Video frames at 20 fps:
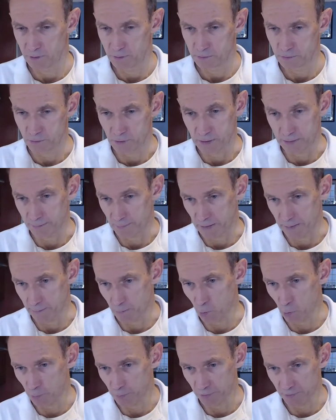So I'm
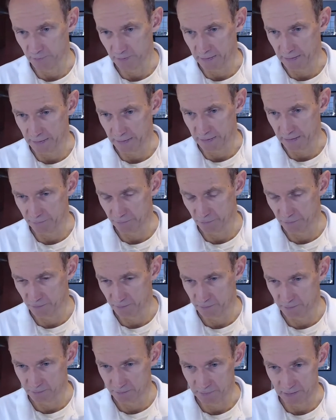hoping that I have it
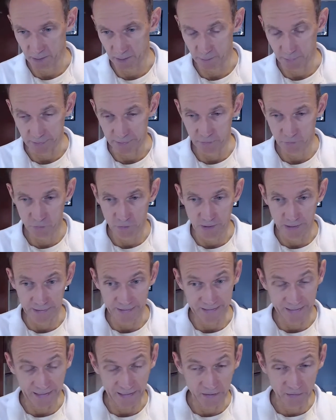there by
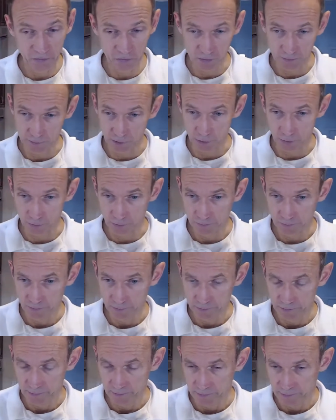tonight, latest tomorrow.
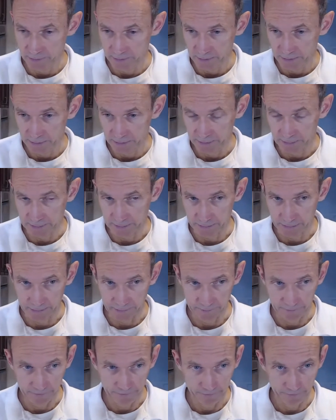
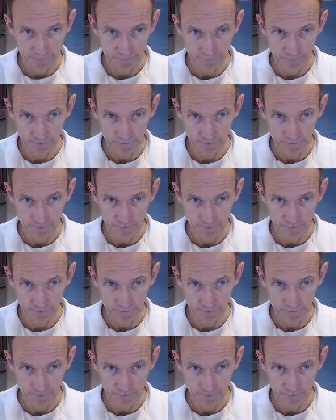Um,